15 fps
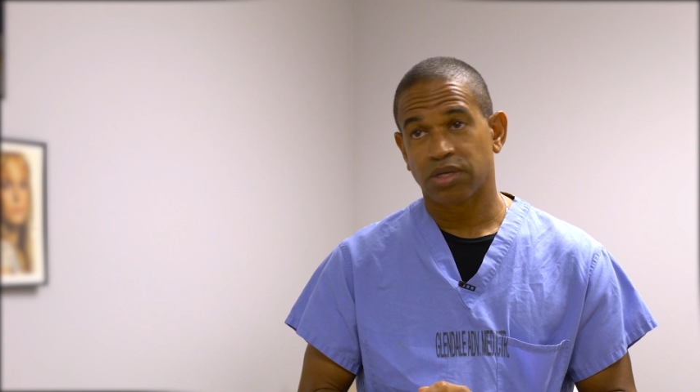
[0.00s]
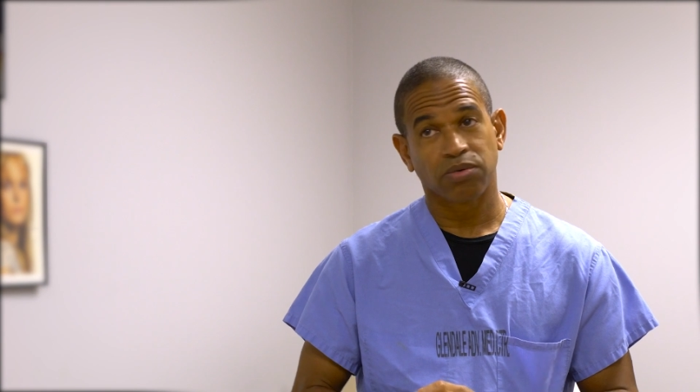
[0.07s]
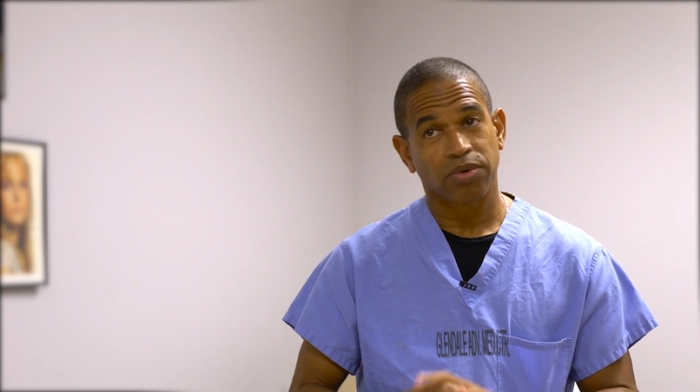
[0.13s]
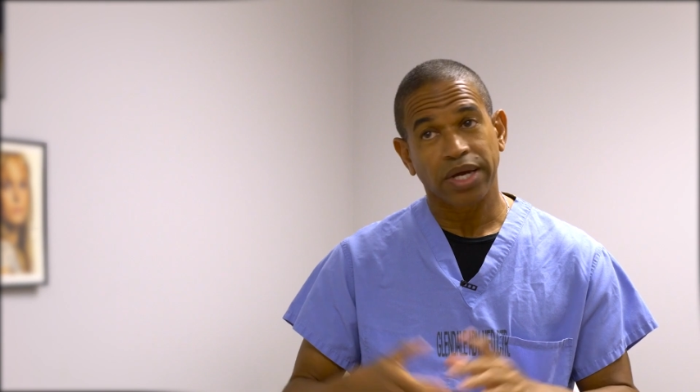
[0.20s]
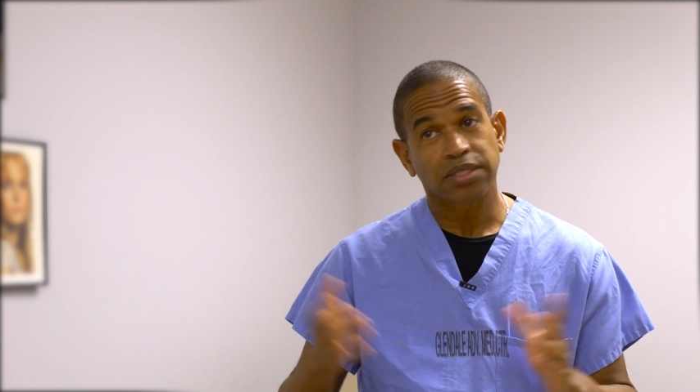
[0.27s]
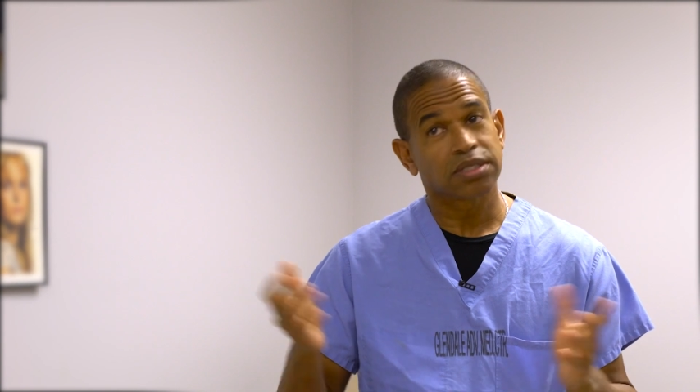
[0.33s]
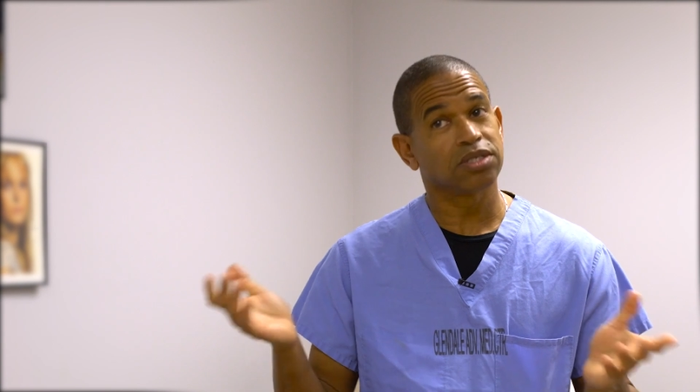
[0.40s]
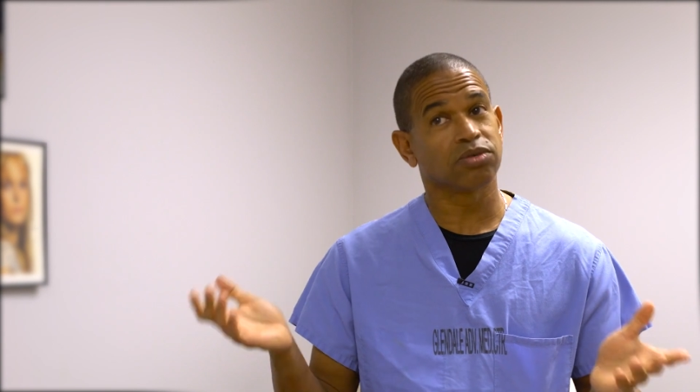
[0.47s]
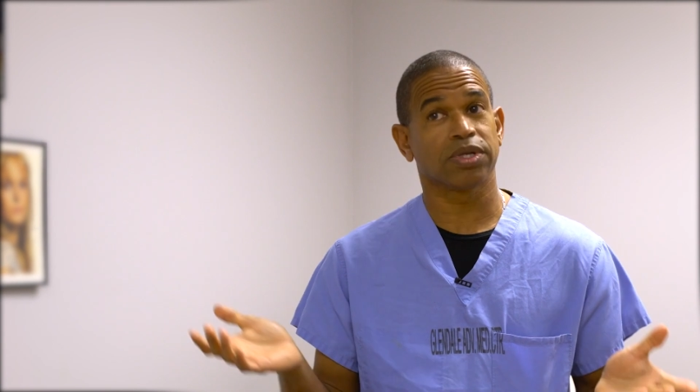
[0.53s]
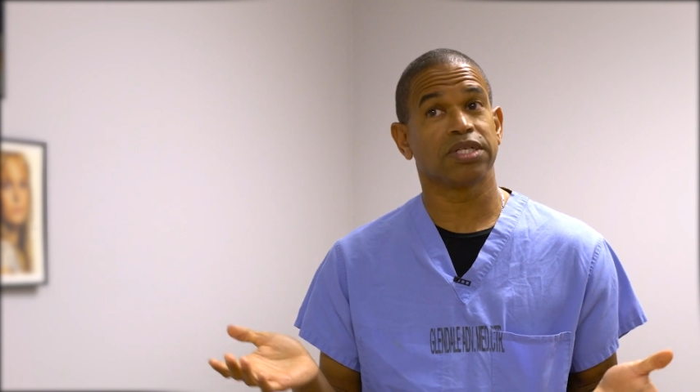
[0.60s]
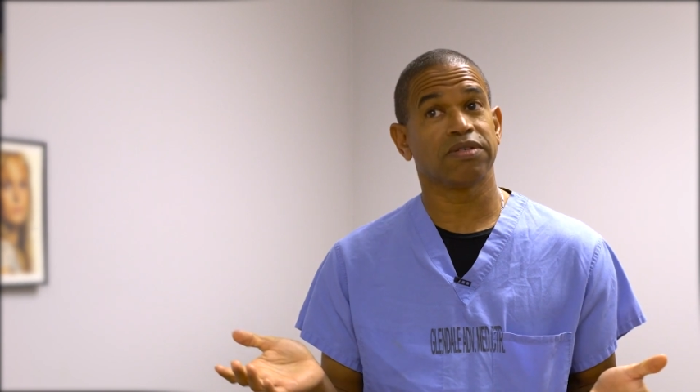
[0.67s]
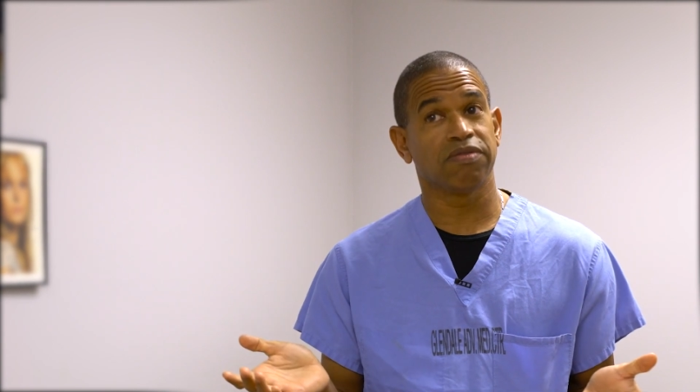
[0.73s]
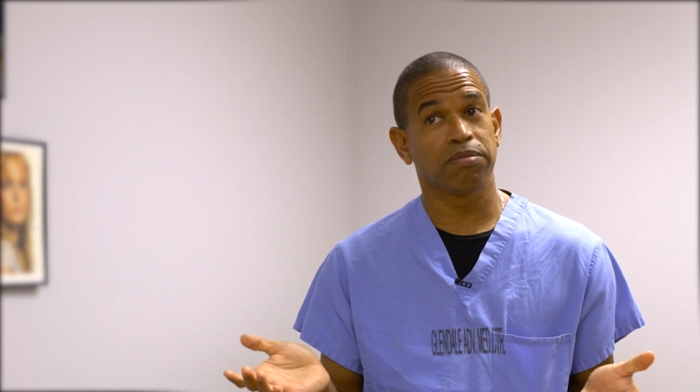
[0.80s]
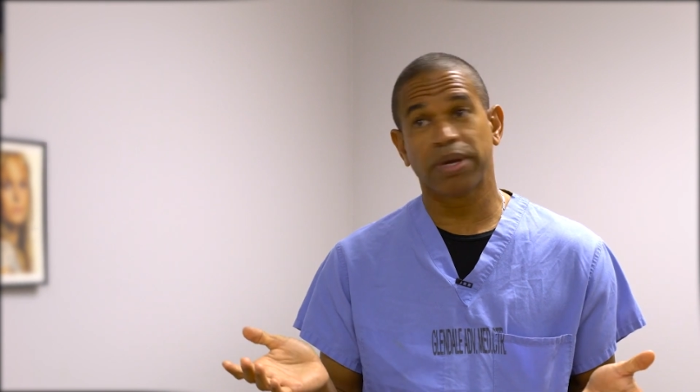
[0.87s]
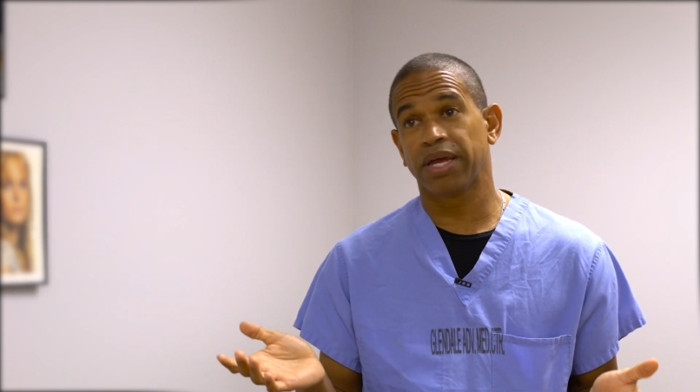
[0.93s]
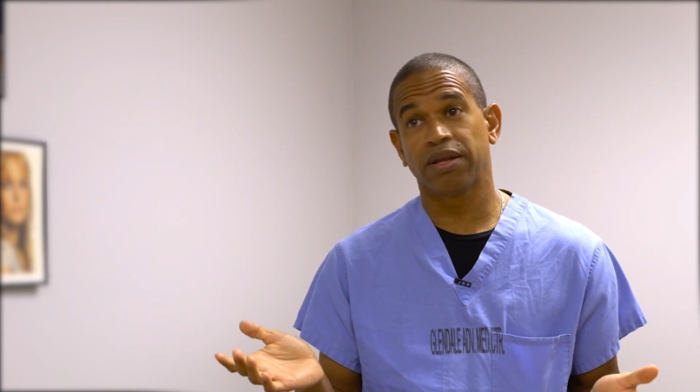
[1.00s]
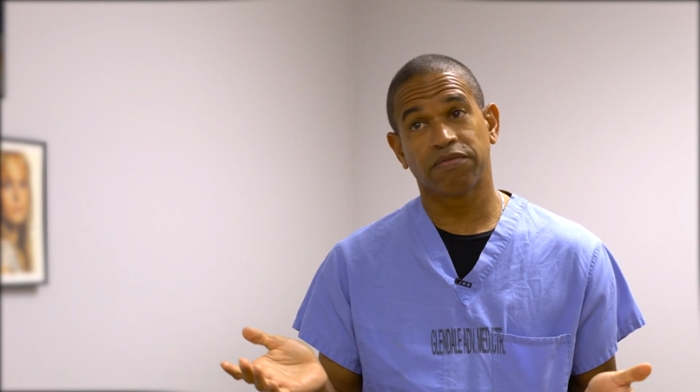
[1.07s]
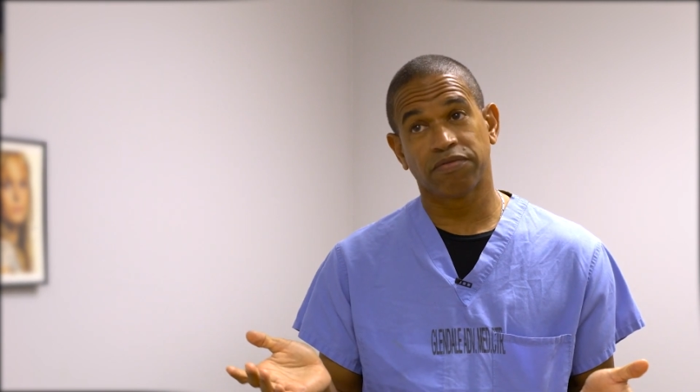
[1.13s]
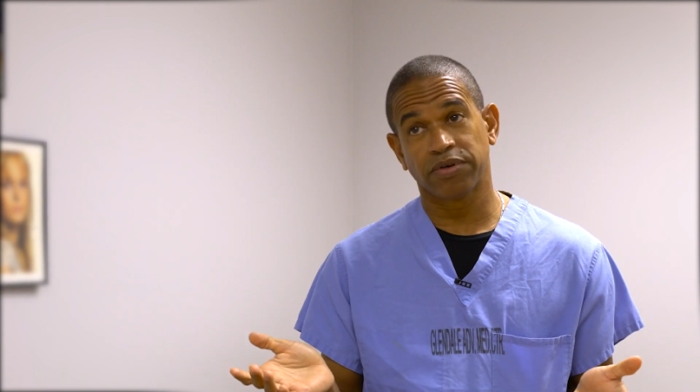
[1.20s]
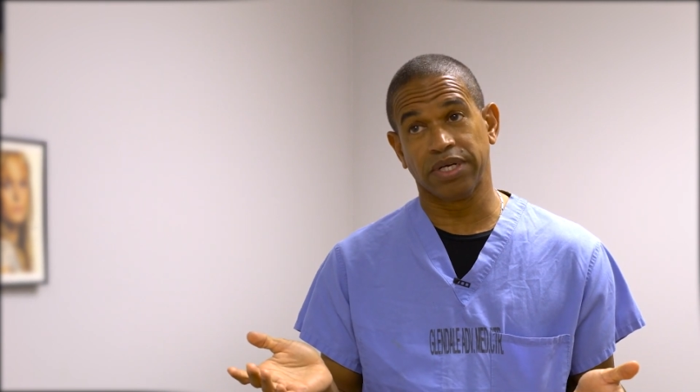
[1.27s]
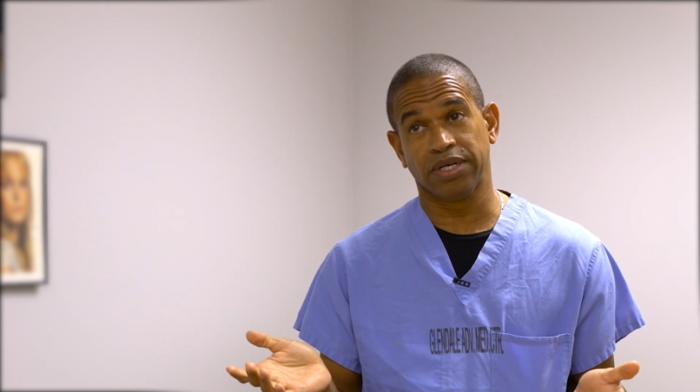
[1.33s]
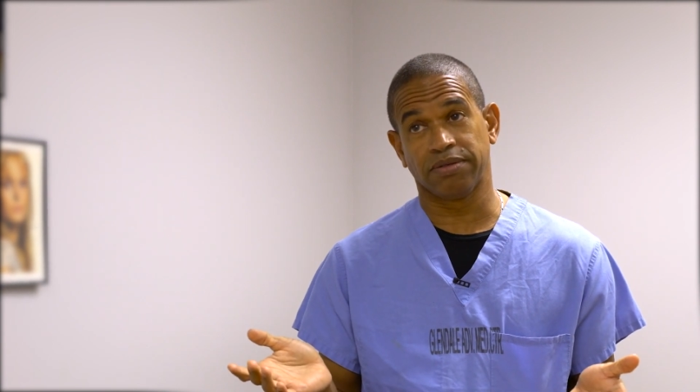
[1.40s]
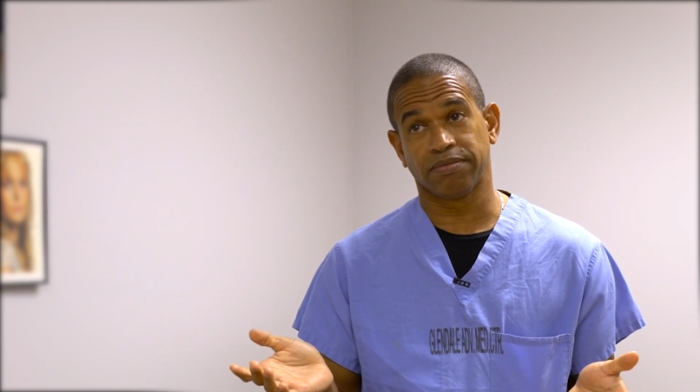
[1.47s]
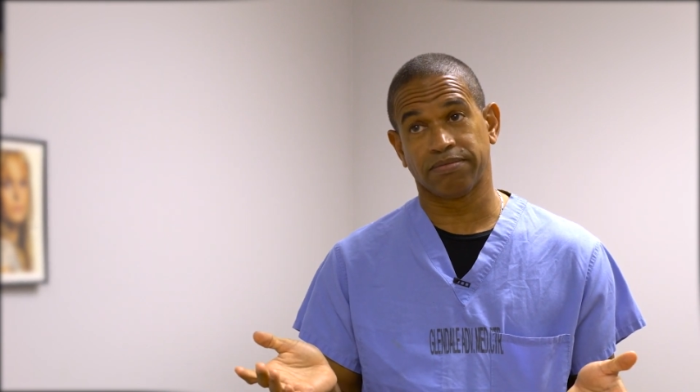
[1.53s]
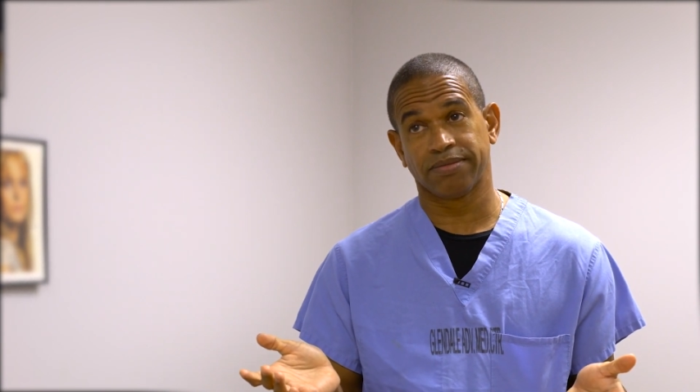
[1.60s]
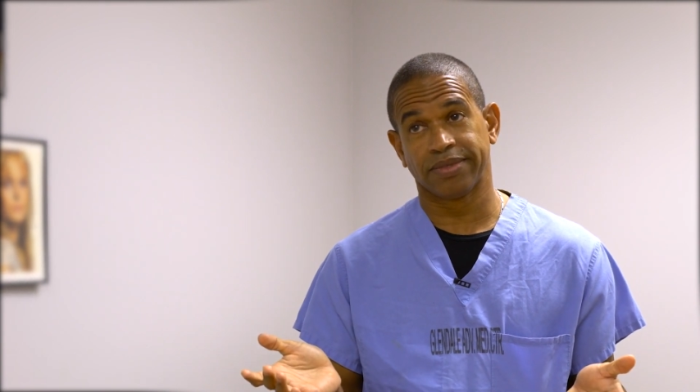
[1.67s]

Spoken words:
The rest is relatively pain-free.